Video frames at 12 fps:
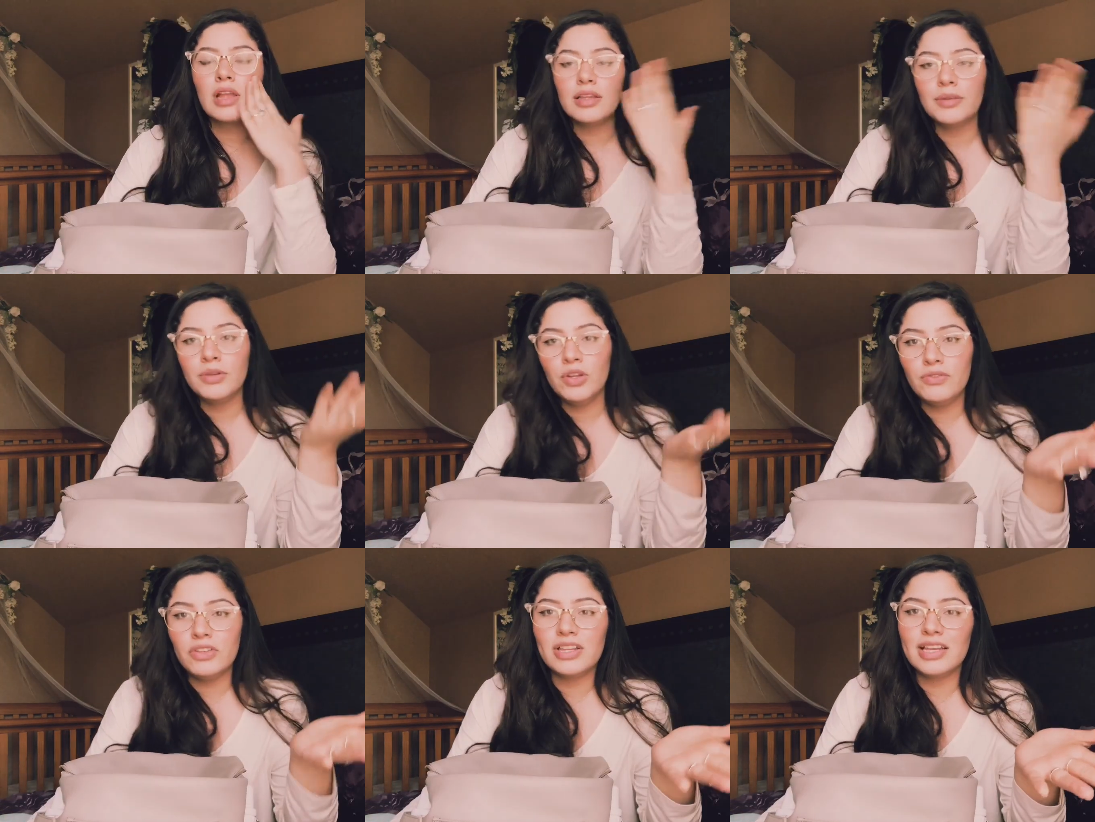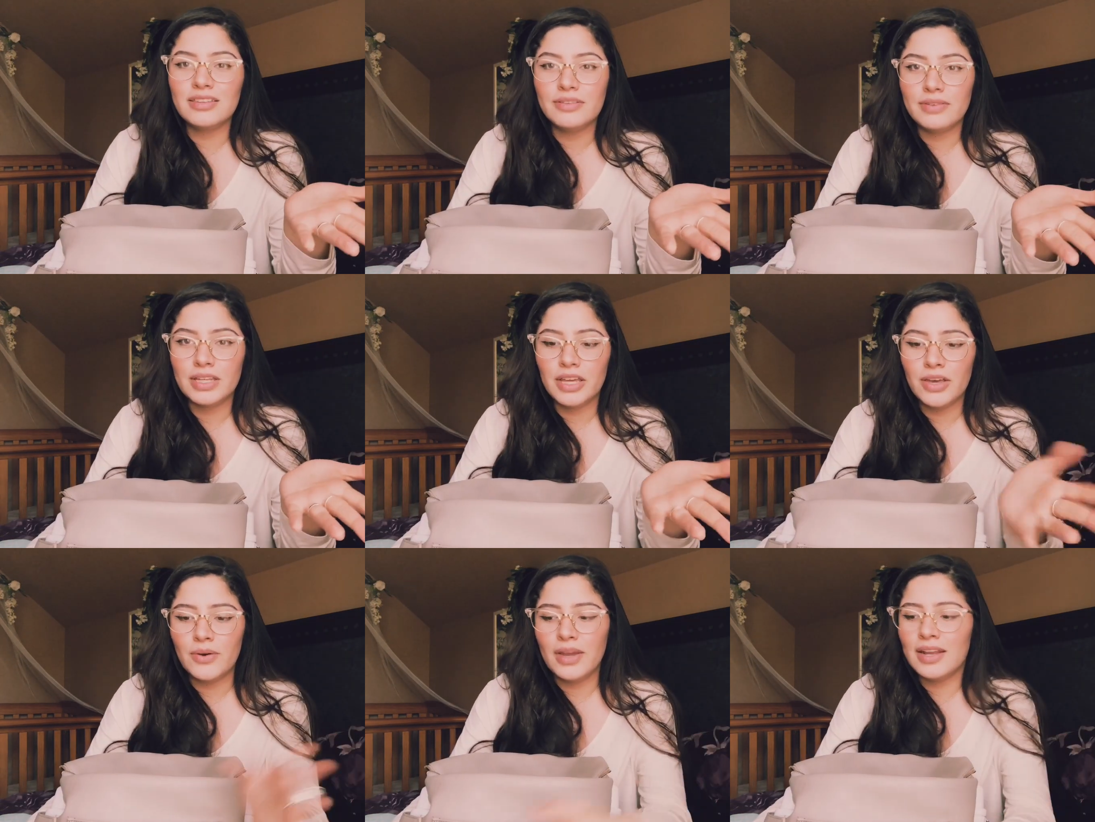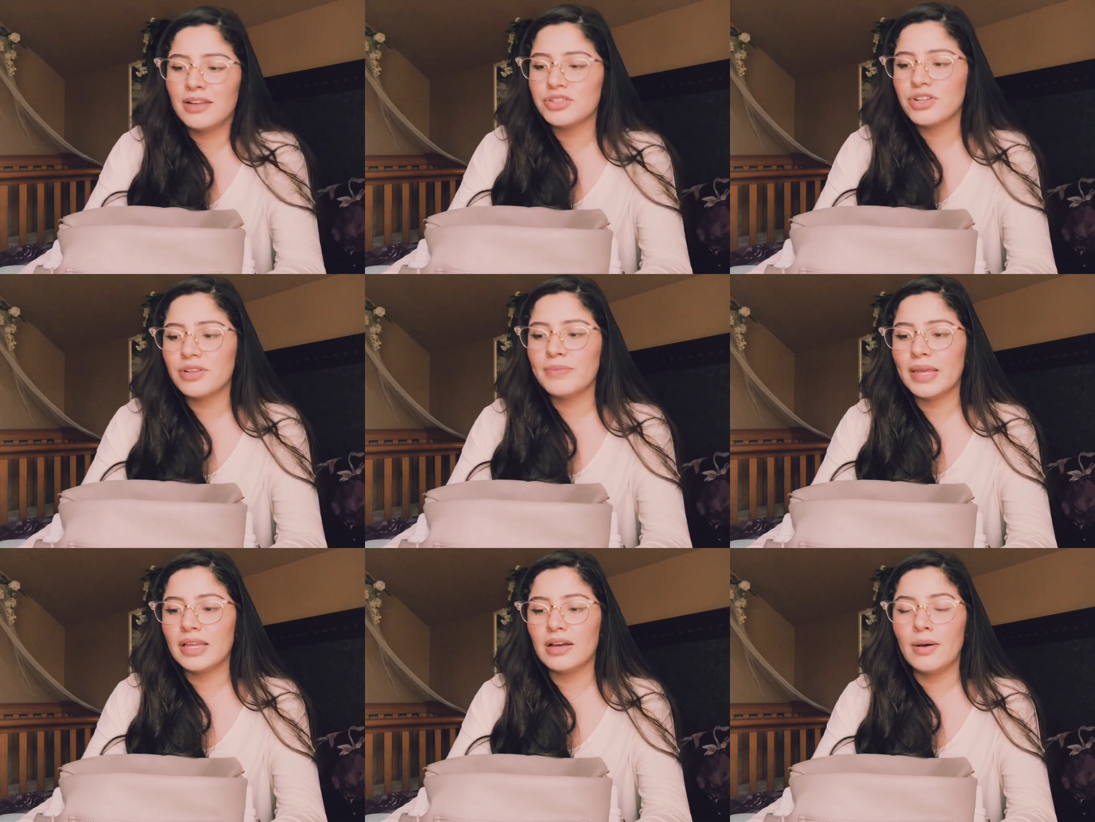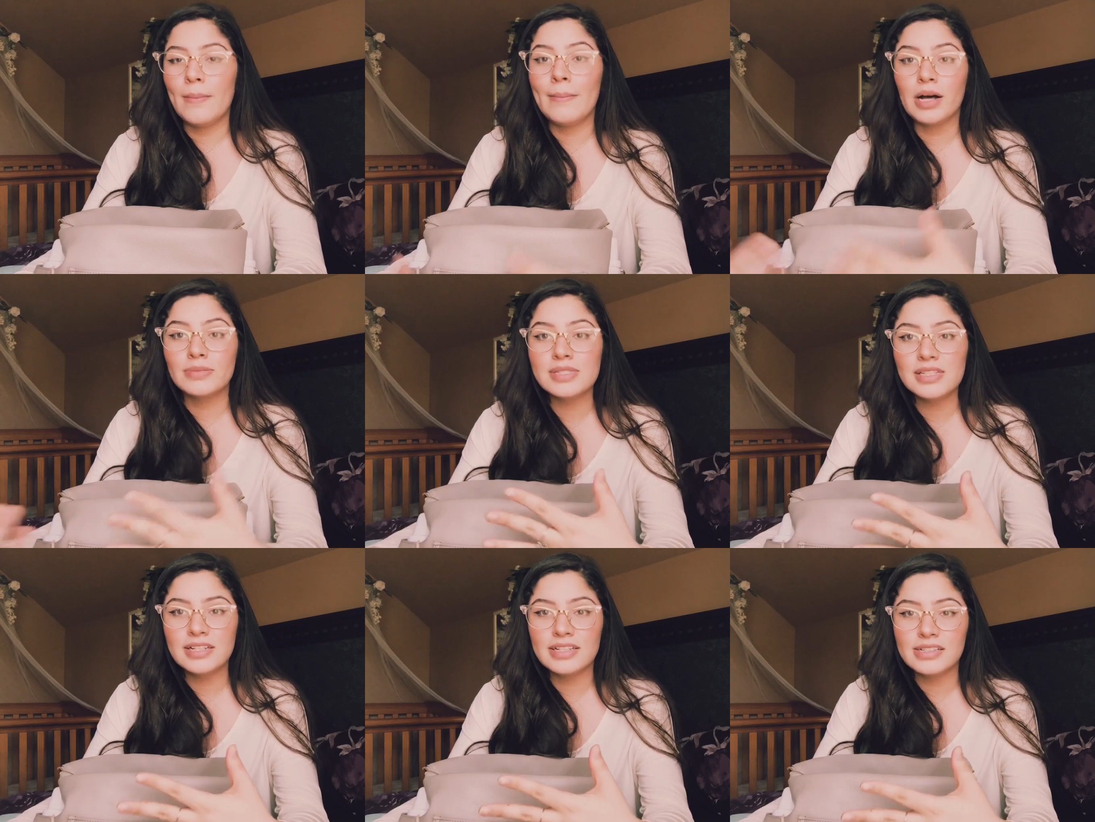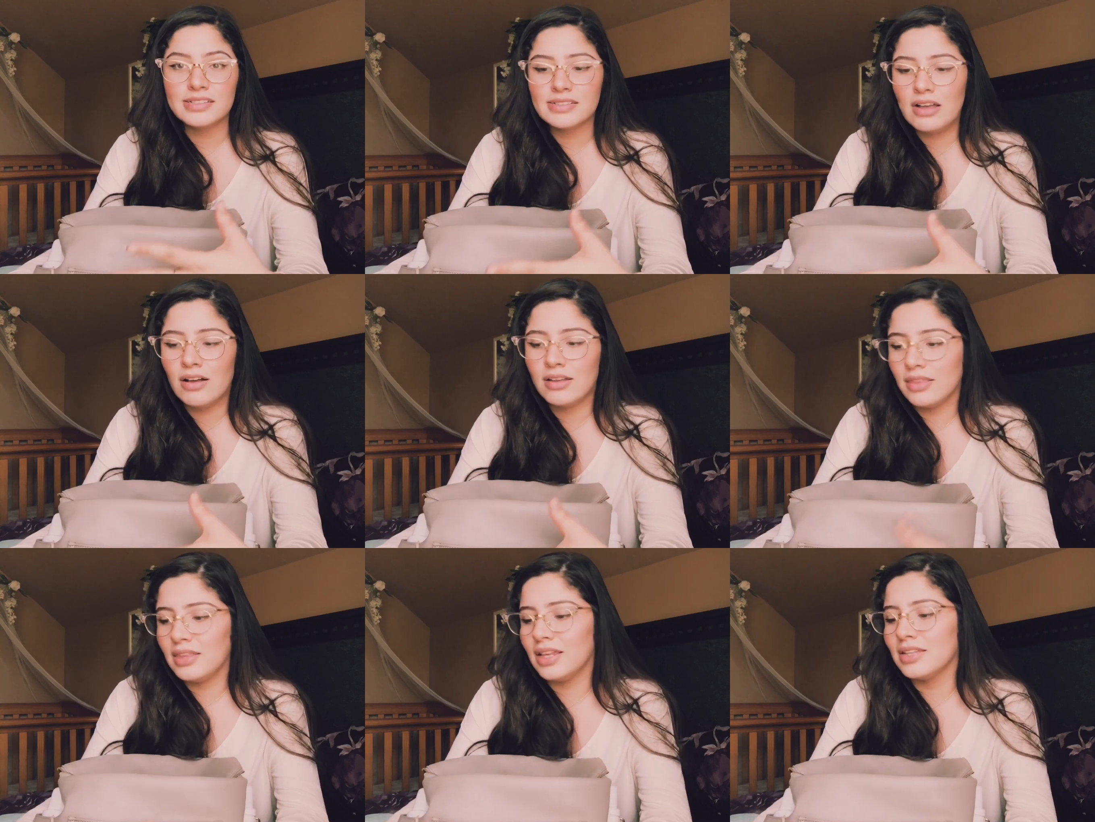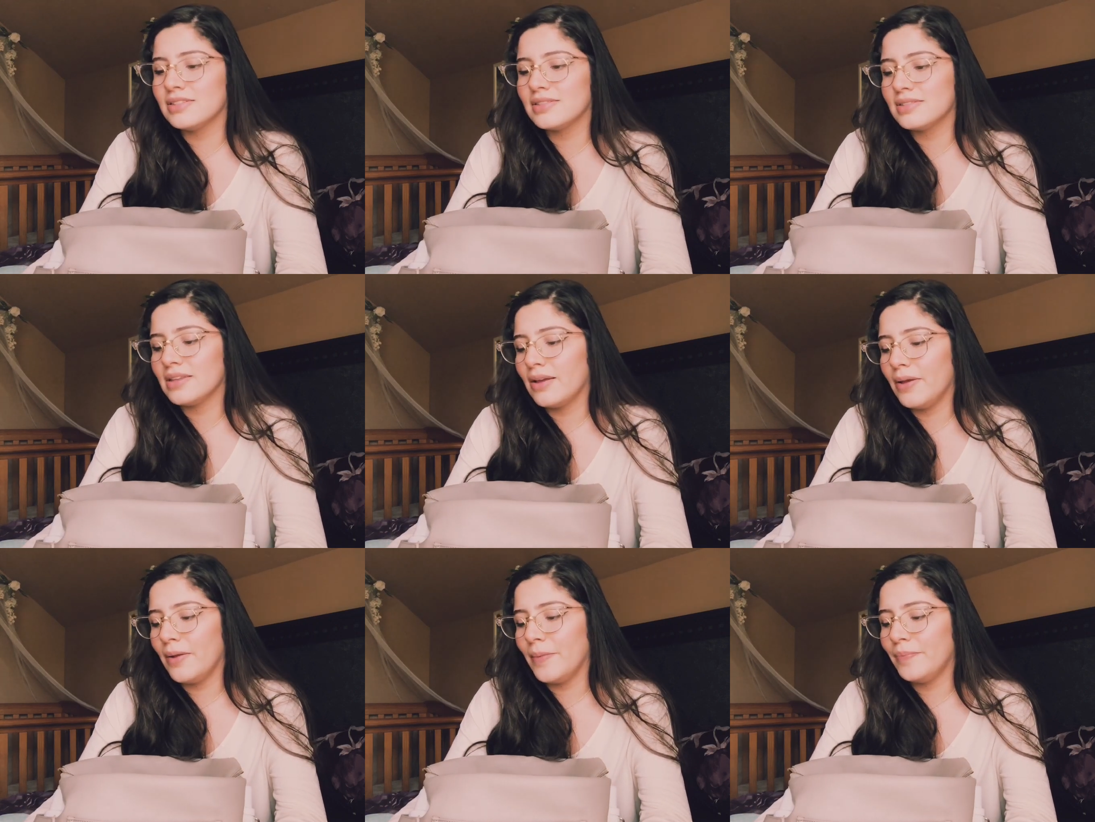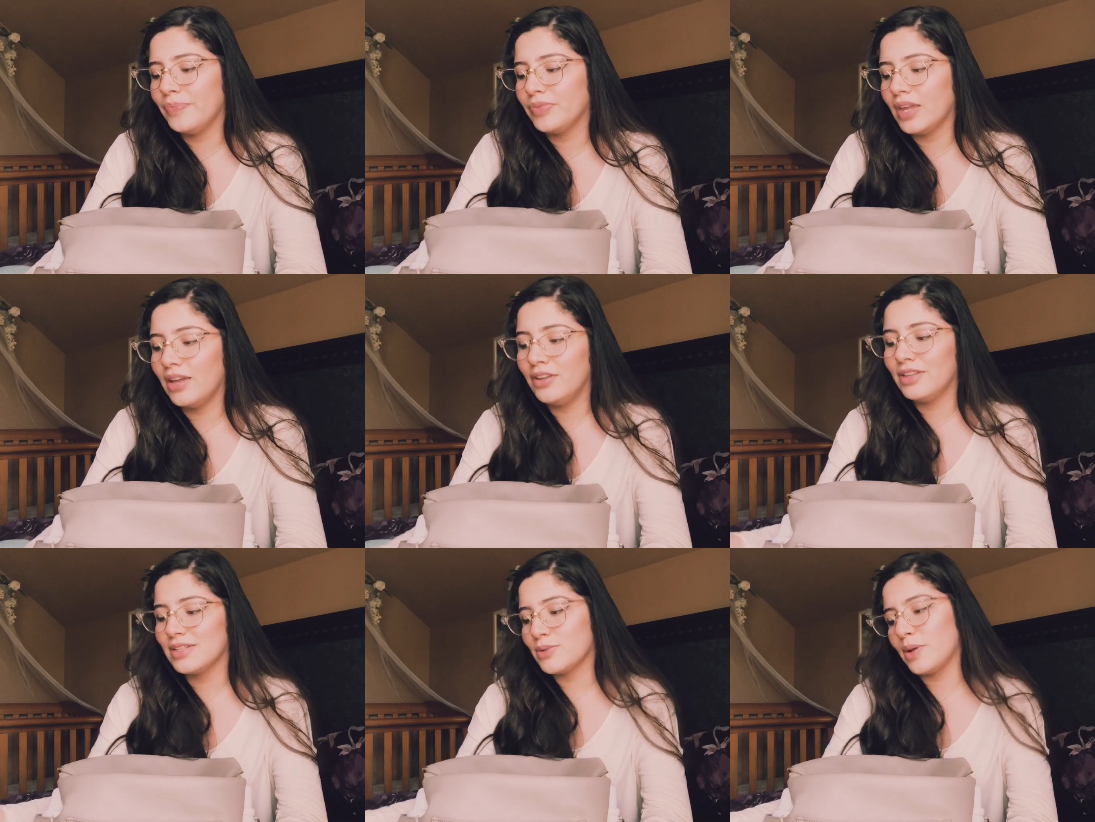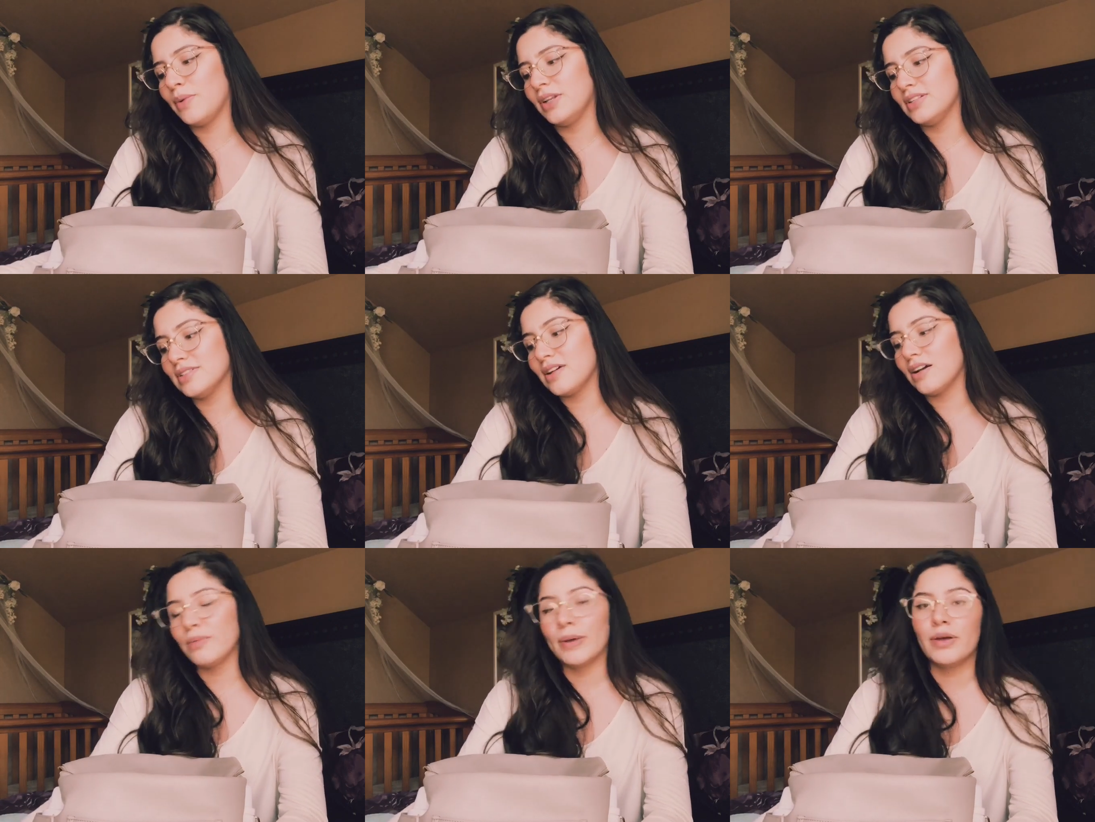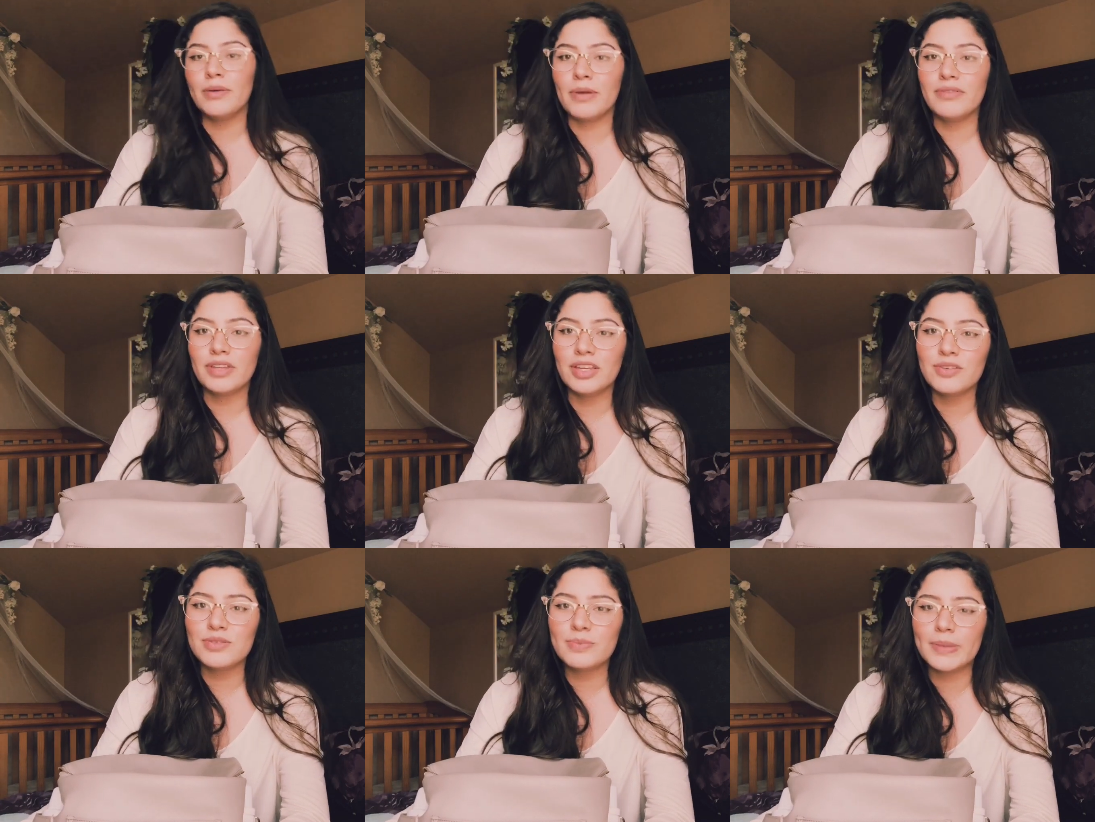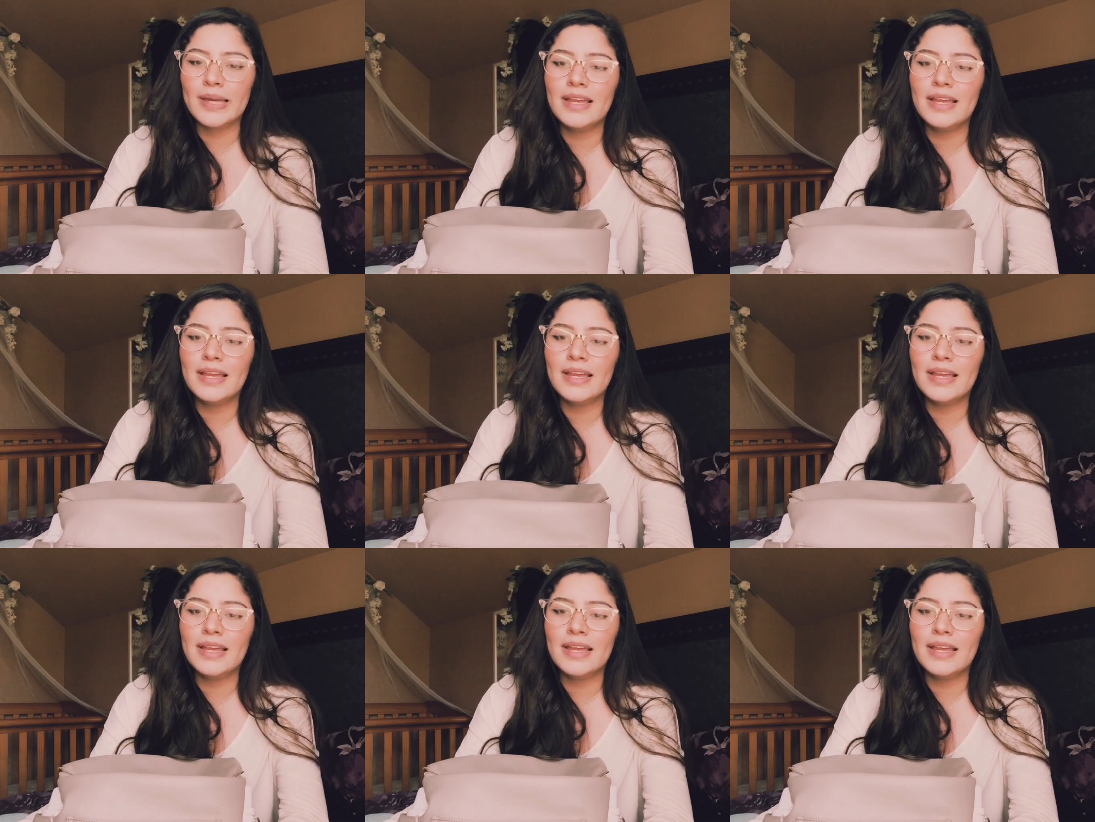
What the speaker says: Let me know if you liked the video, and I'll try to make a mom series on this. I know that's what I wanted to talk about in my videos, but